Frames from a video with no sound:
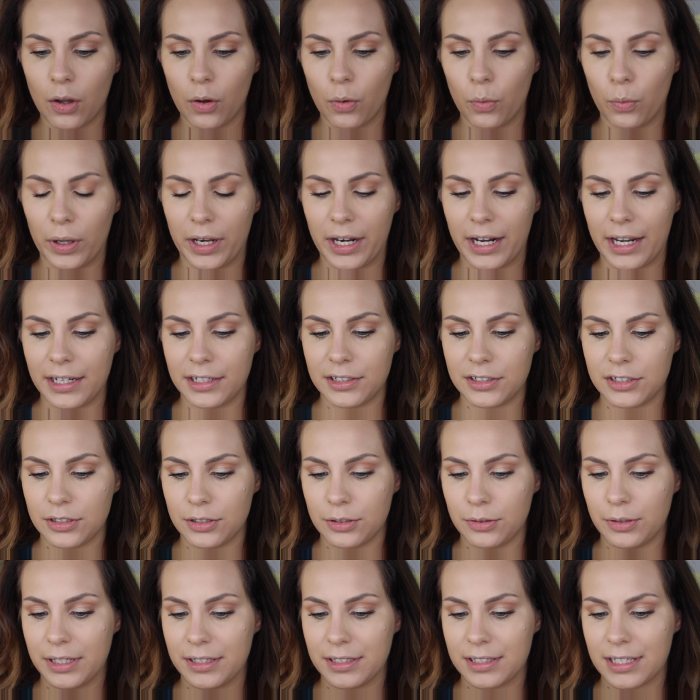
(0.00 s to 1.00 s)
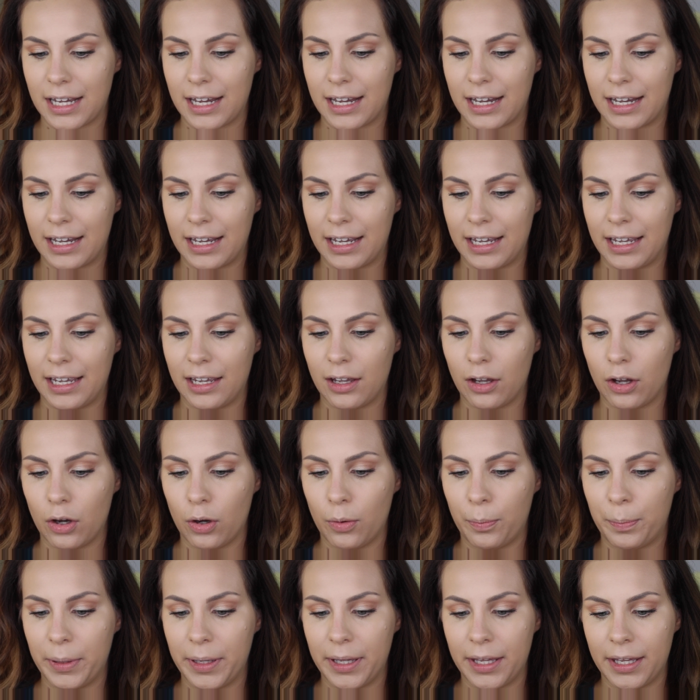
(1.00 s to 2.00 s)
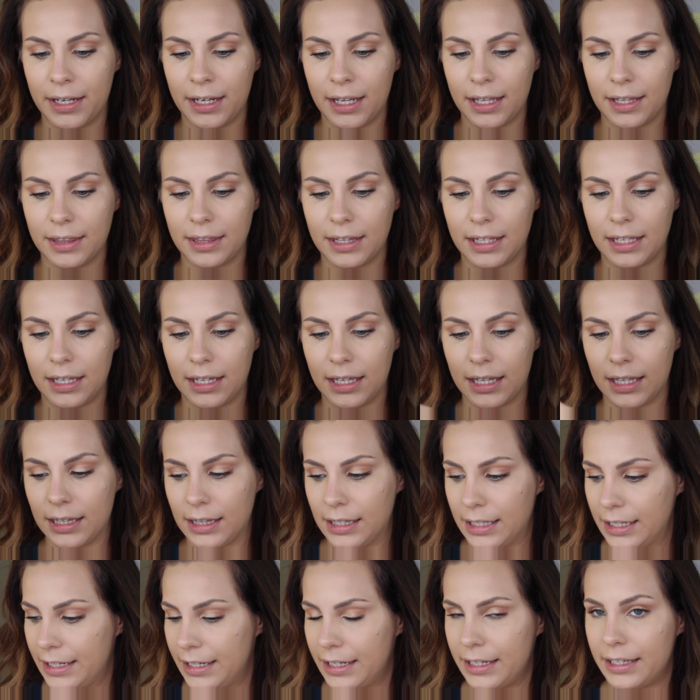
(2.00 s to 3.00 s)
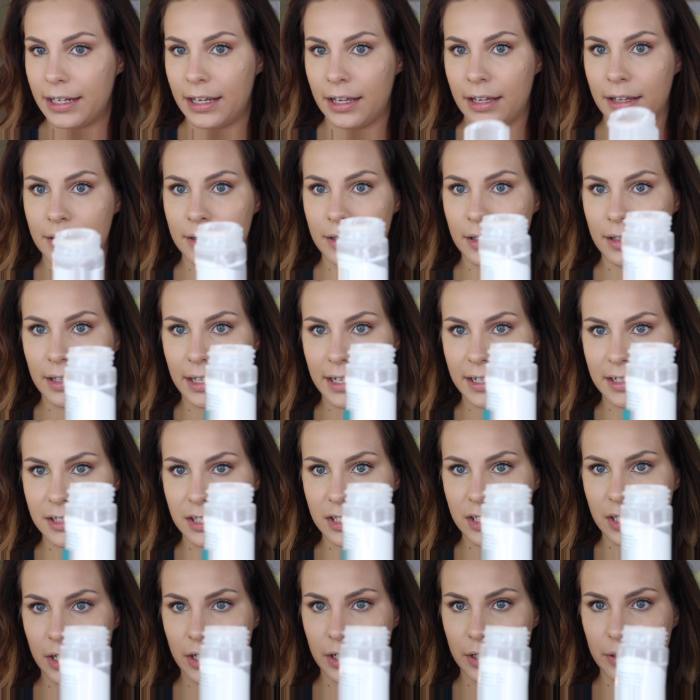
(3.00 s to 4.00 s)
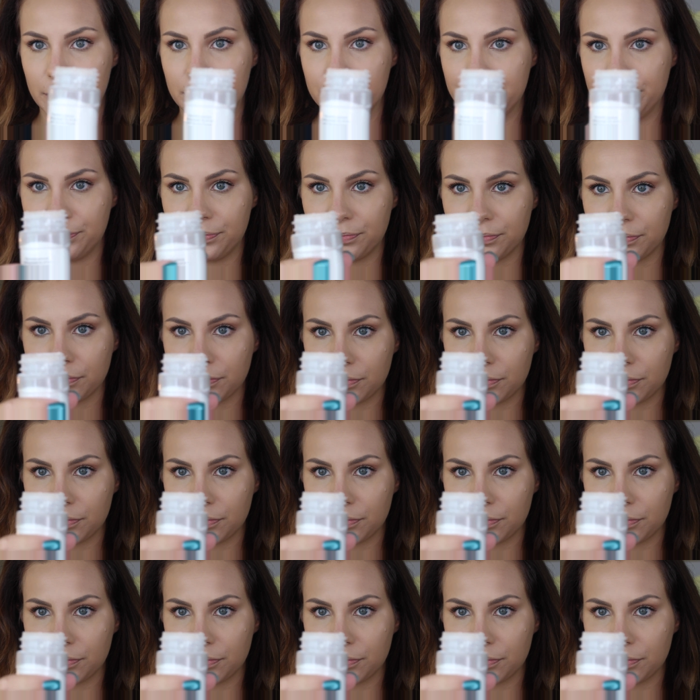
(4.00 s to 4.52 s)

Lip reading: What I do is I open the lid like so,